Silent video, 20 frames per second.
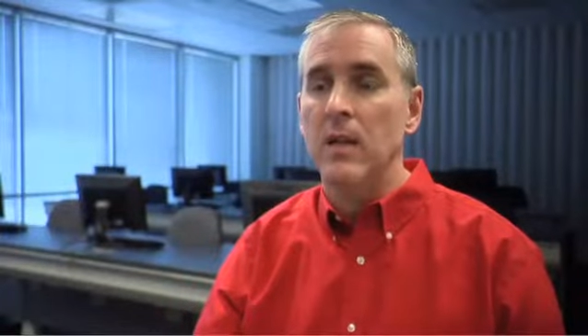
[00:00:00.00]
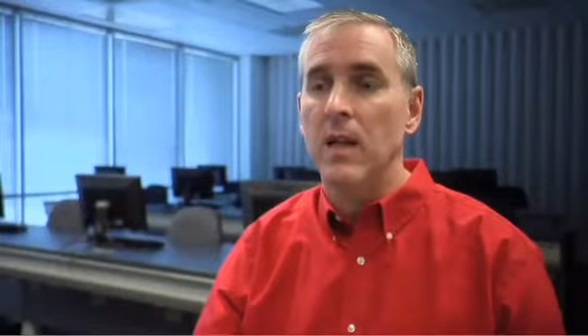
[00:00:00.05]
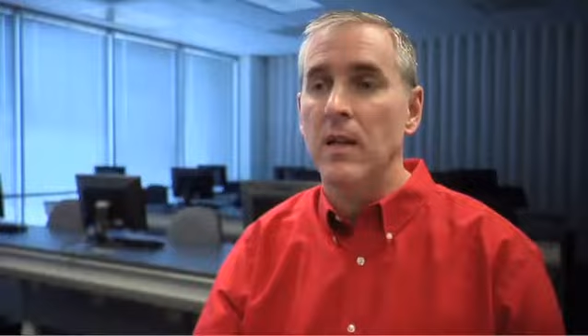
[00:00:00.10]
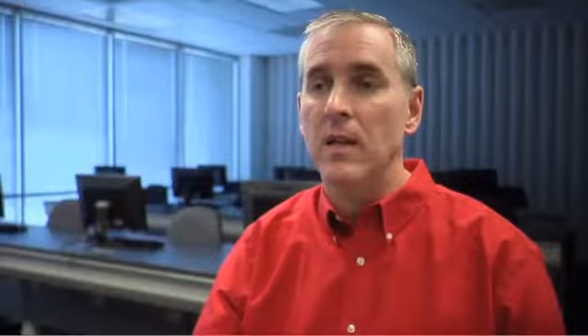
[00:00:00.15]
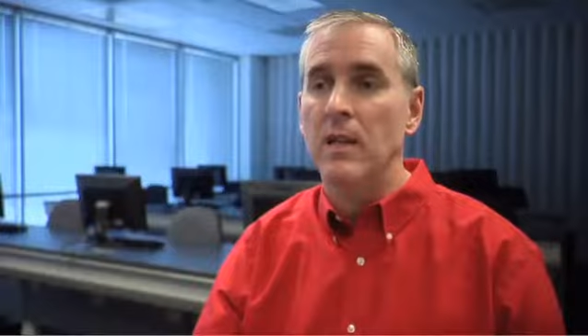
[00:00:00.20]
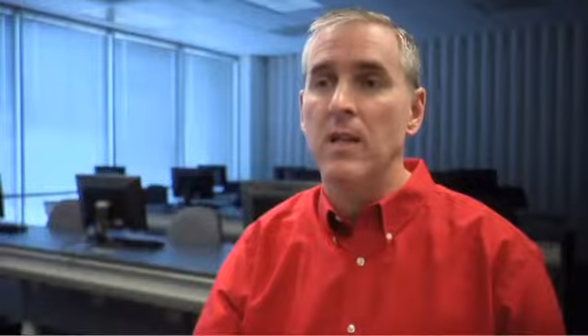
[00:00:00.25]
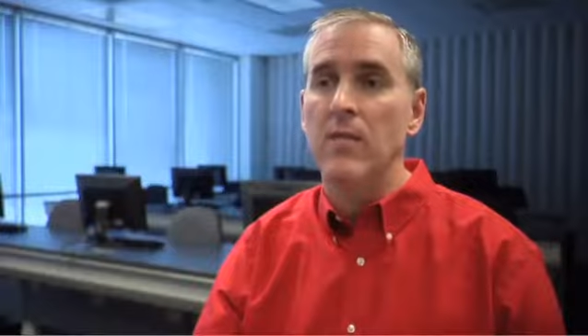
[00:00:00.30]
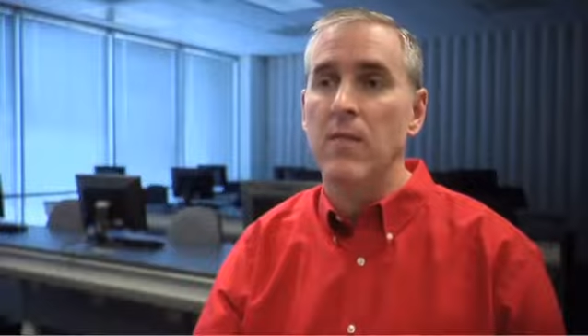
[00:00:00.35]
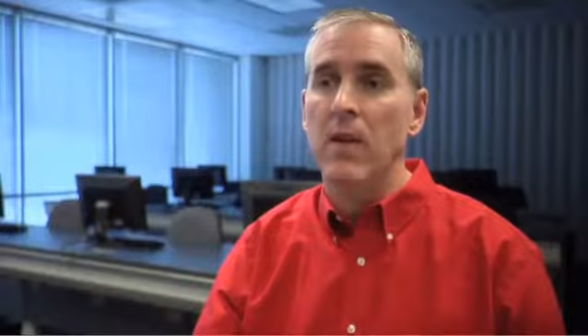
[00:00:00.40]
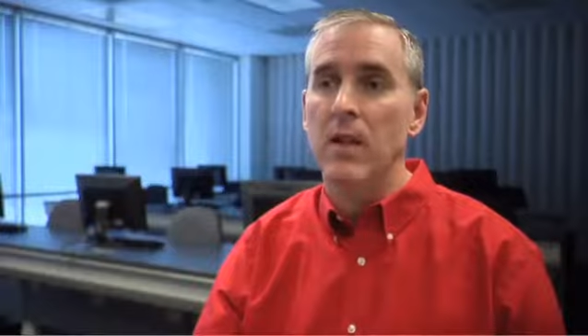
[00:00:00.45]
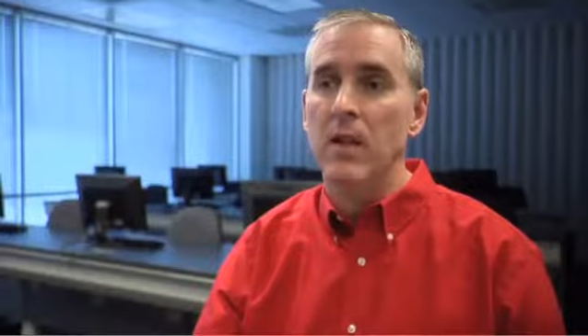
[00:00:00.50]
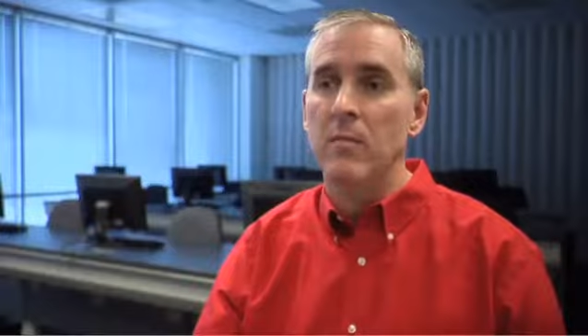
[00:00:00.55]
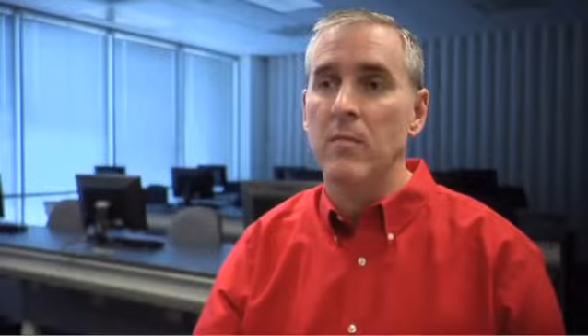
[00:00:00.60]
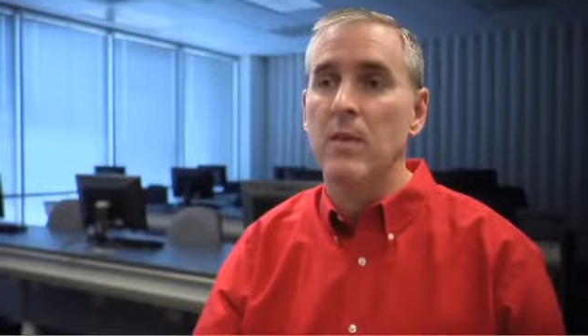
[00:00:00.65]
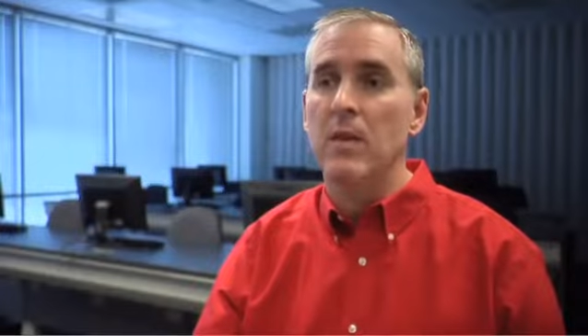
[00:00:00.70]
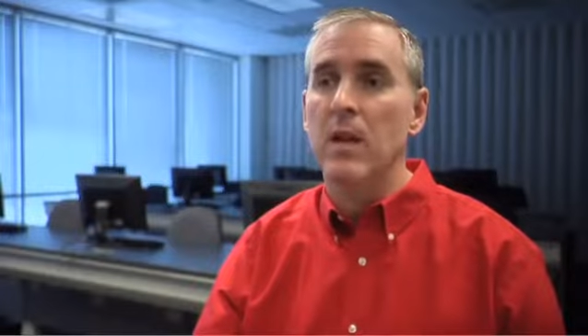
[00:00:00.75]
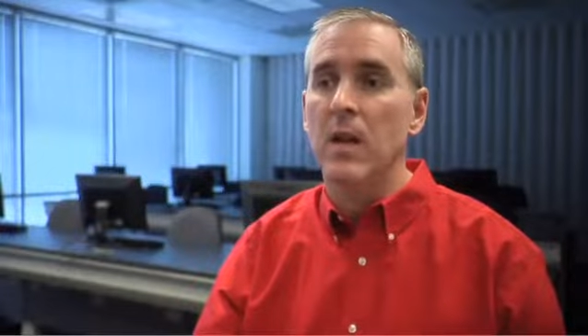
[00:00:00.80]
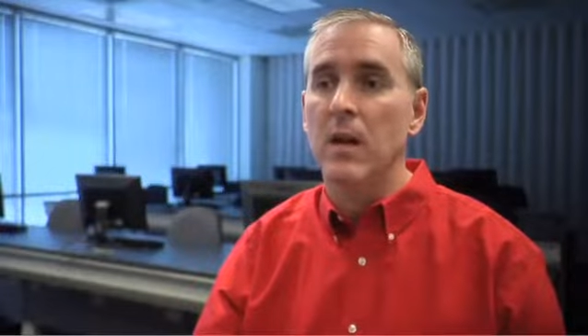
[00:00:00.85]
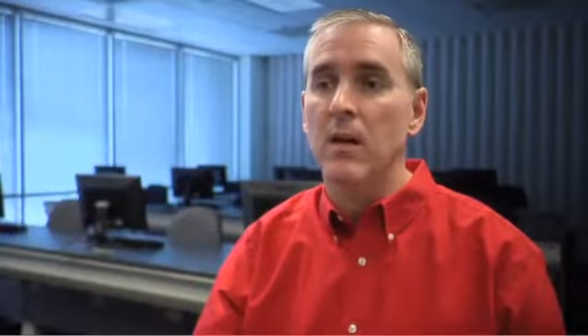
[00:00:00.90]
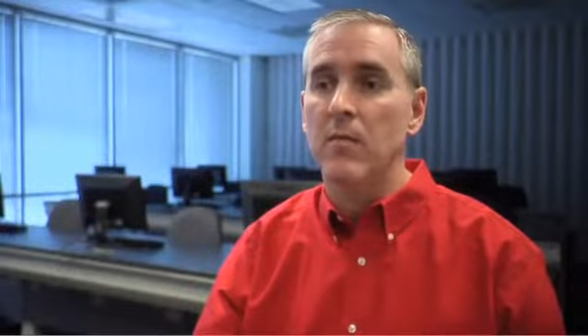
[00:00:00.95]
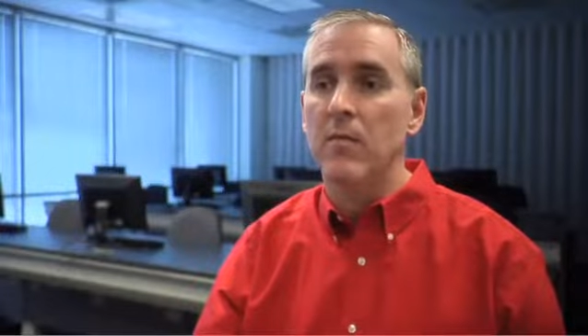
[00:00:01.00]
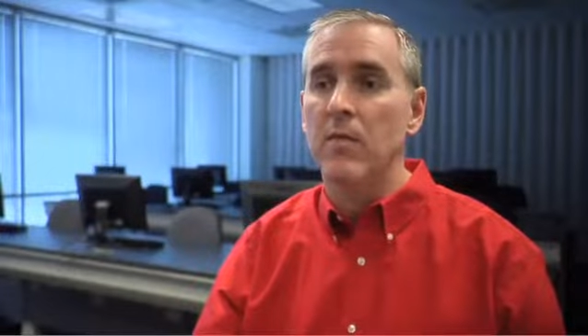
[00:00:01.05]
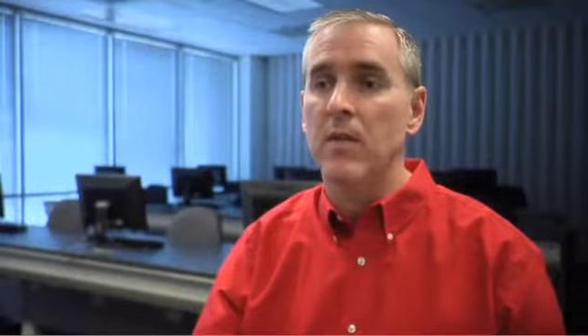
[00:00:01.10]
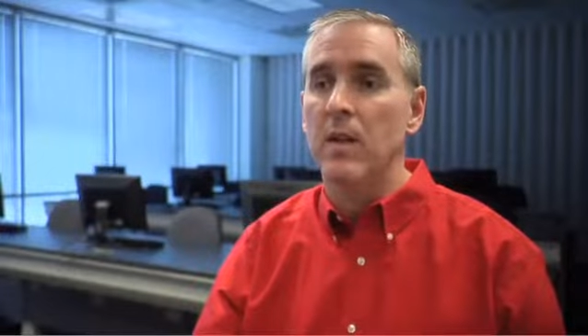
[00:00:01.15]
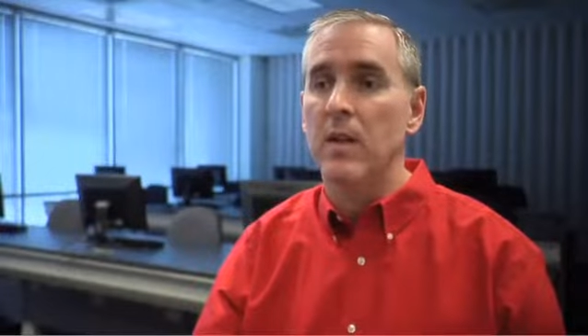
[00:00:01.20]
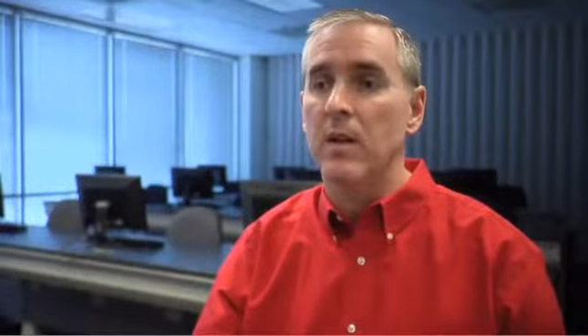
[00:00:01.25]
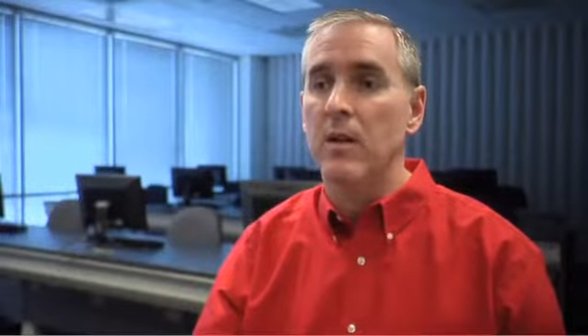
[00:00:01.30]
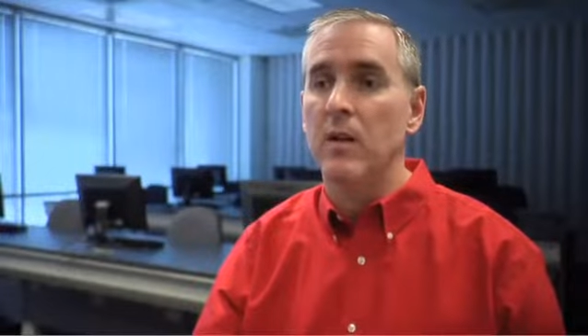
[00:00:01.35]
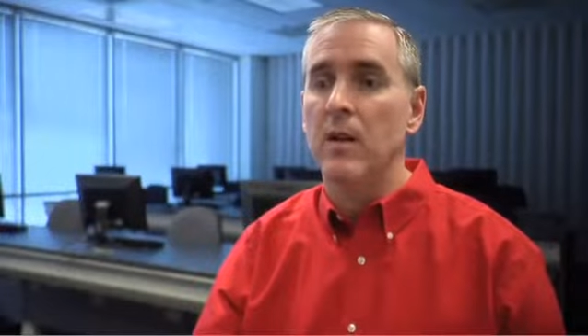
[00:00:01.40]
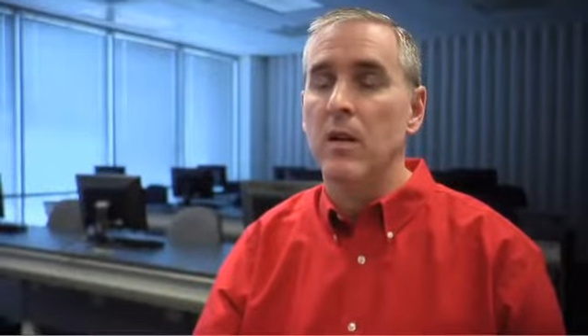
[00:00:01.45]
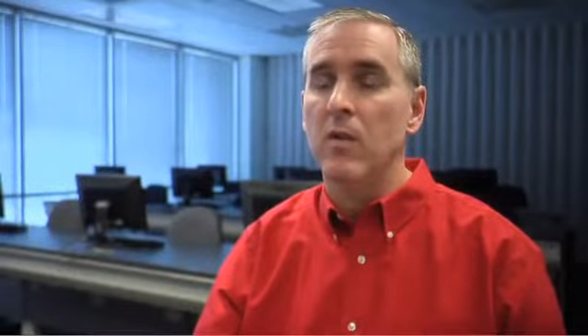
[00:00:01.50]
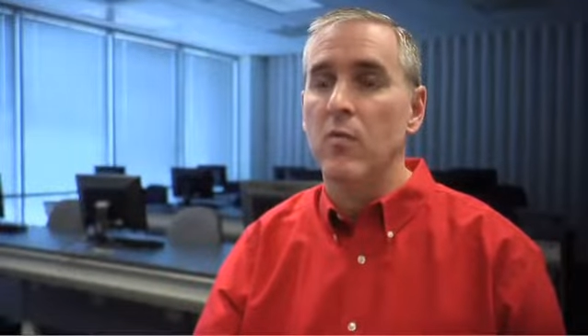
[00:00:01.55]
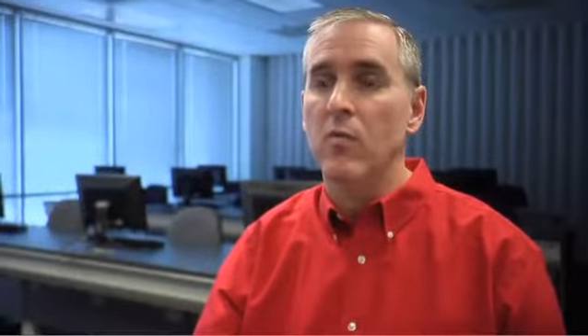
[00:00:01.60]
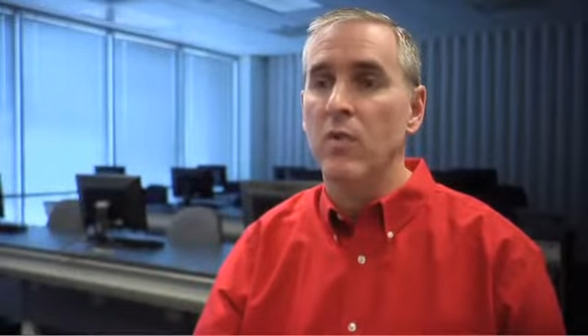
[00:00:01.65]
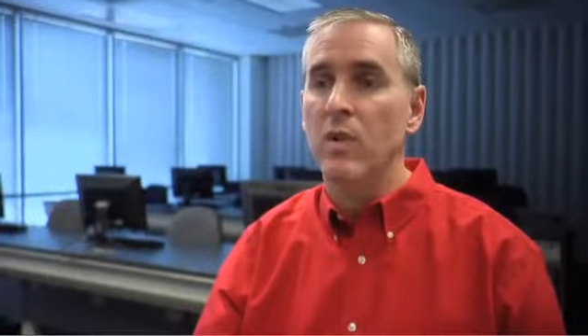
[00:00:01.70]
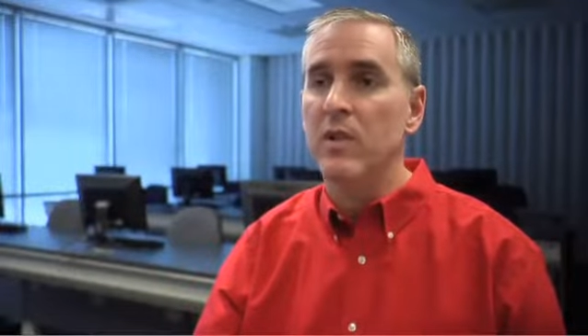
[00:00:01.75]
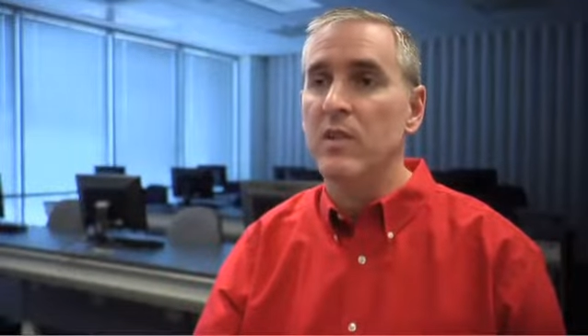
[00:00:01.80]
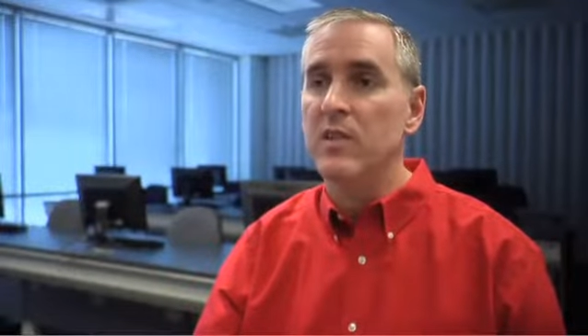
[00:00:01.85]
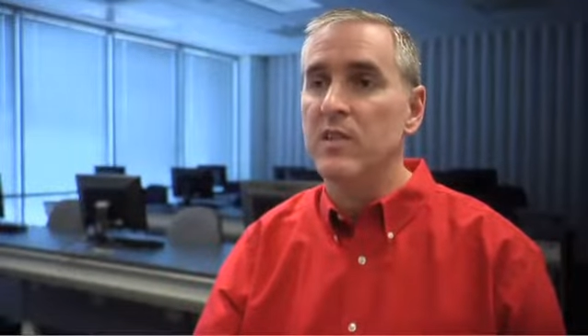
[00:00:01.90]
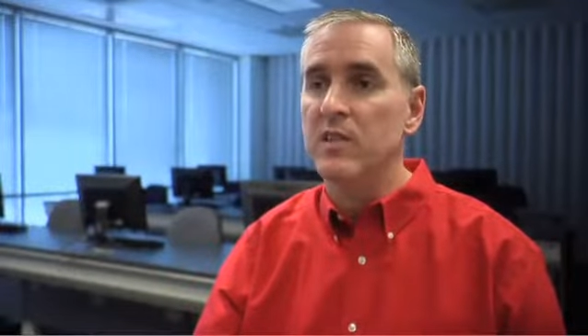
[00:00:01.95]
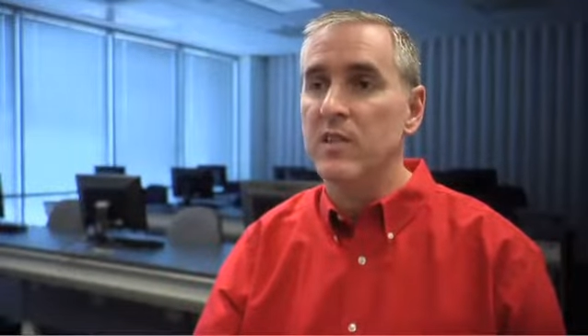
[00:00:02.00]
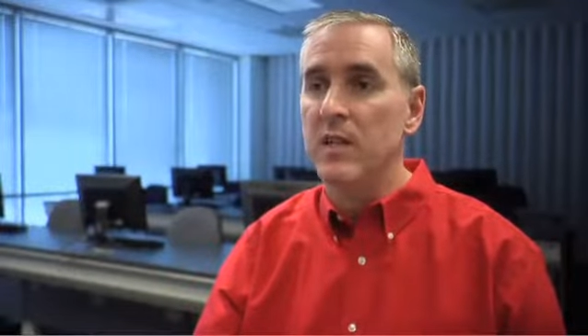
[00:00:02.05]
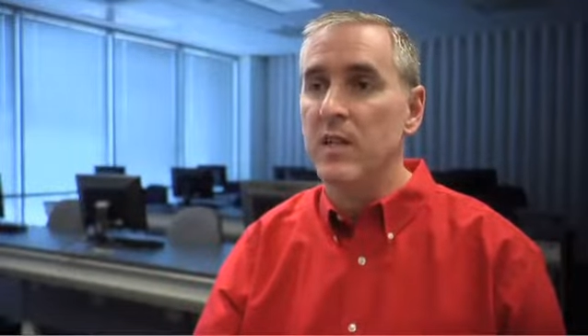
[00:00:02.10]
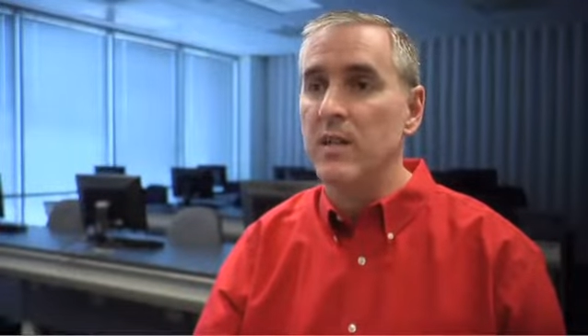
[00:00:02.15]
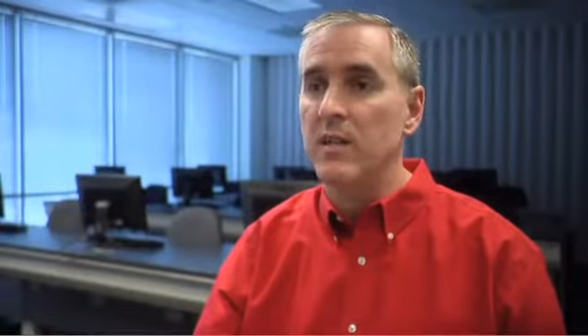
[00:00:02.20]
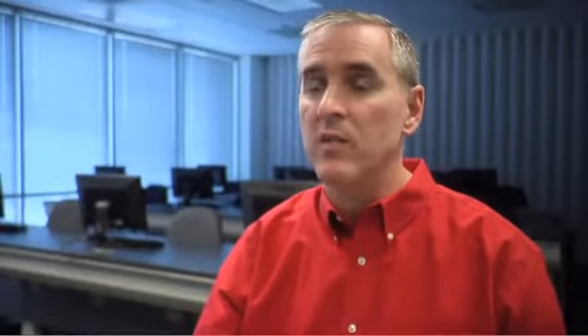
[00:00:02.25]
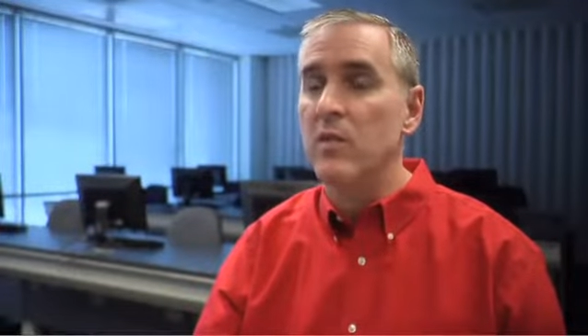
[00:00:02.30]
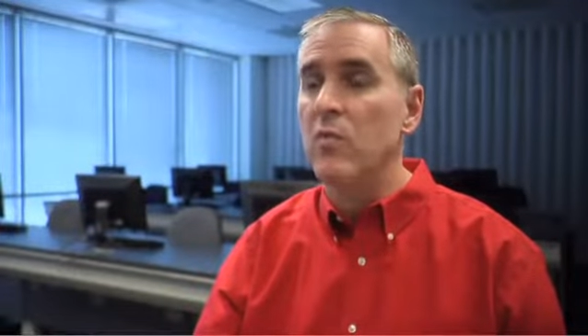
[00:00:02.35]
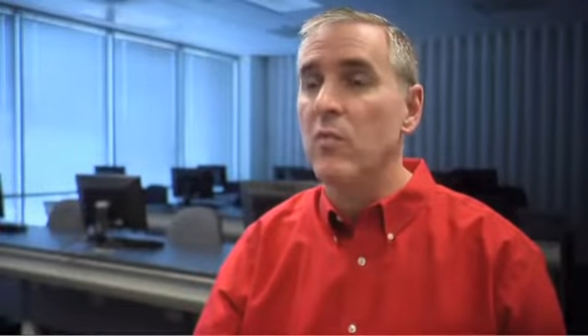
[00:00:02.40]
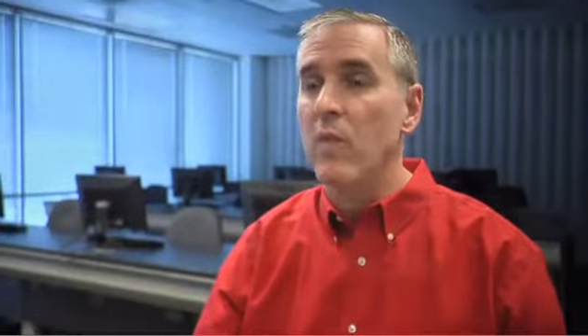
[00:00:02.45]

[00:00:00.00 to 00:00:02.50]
in the development of their realSens